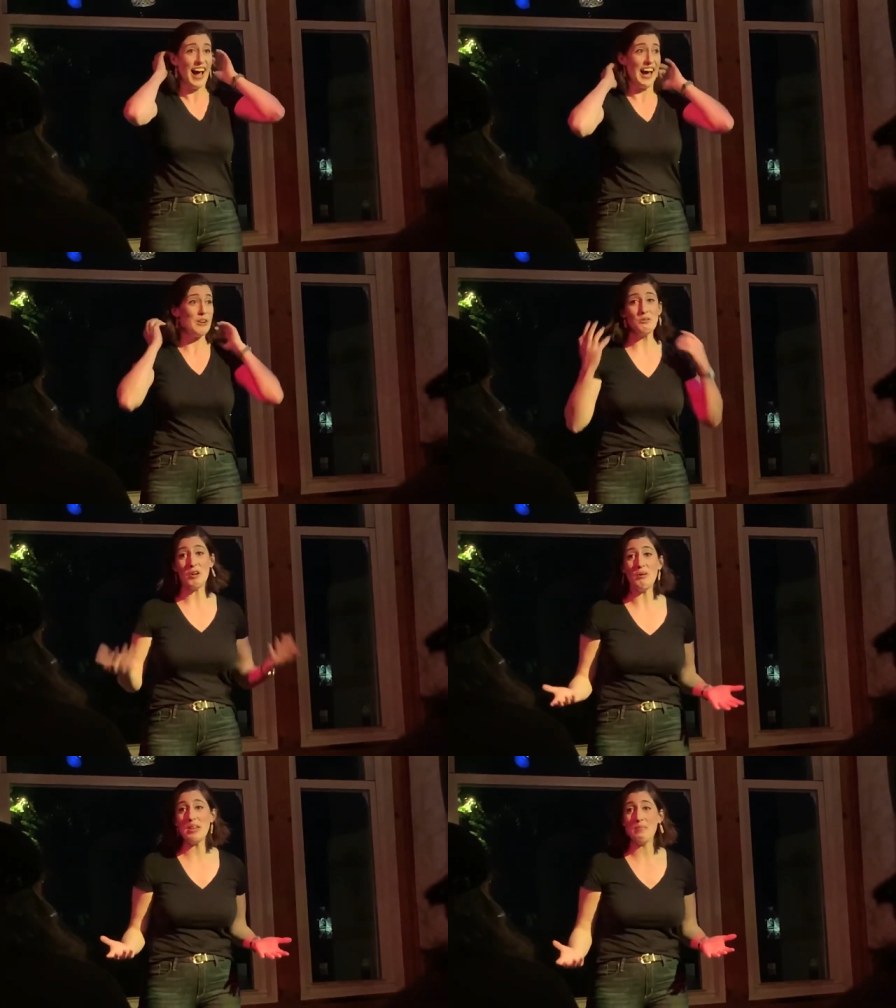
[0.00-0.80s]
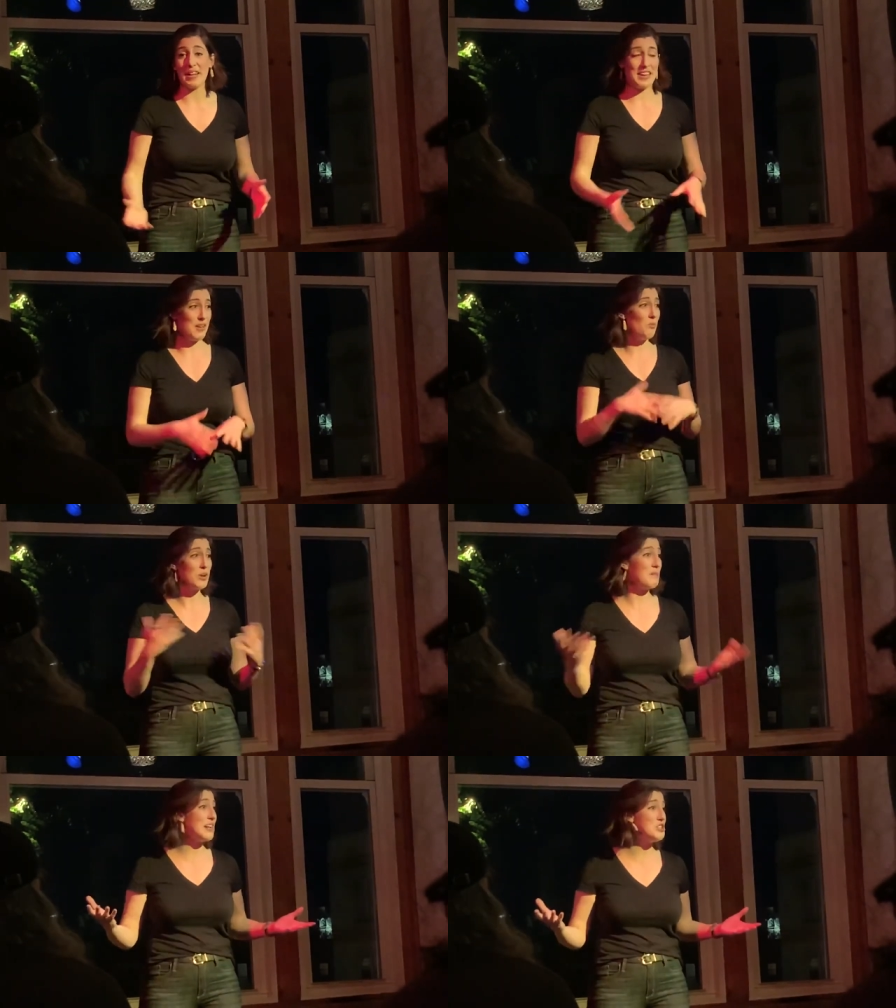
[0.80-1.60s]
I don't know anybody, and
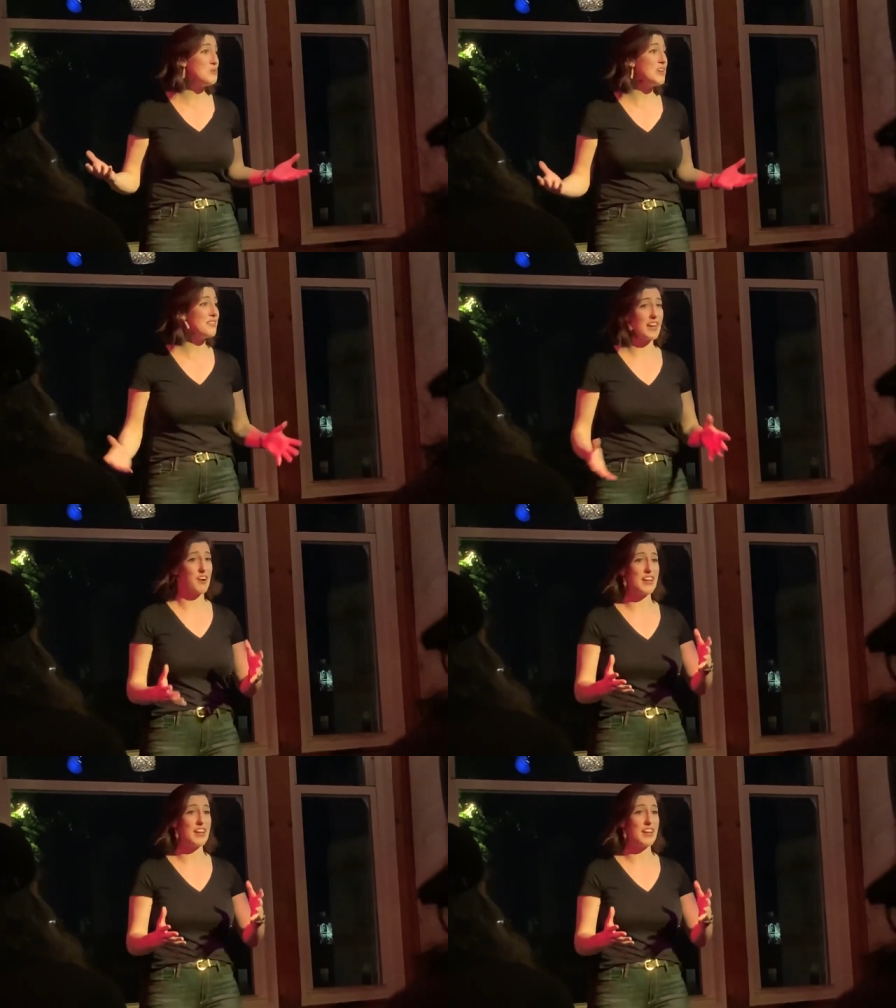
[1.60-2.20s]
what am I doing there?